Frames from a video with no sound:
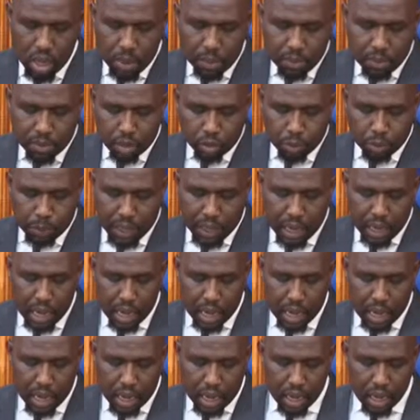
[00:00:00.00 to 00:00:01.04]
Mr. Speaker,
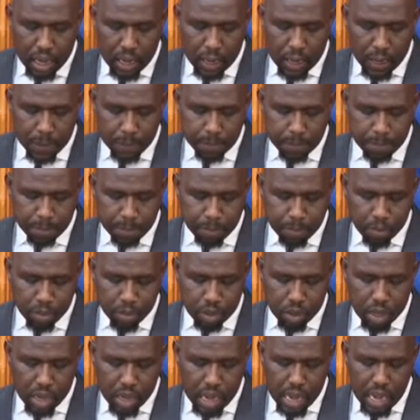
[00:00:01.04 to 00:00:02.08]

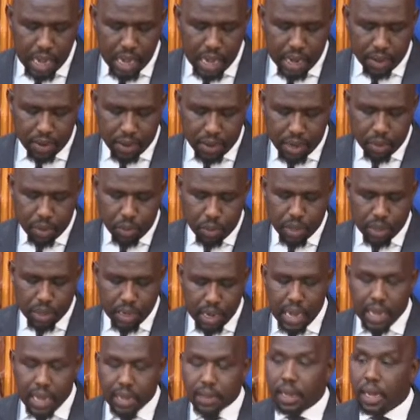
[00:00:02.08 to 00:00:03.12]
I agree with
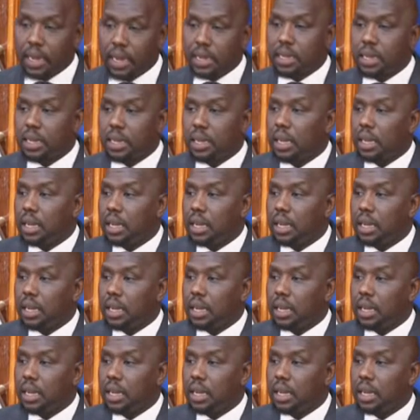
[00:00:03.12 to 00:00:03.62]
her that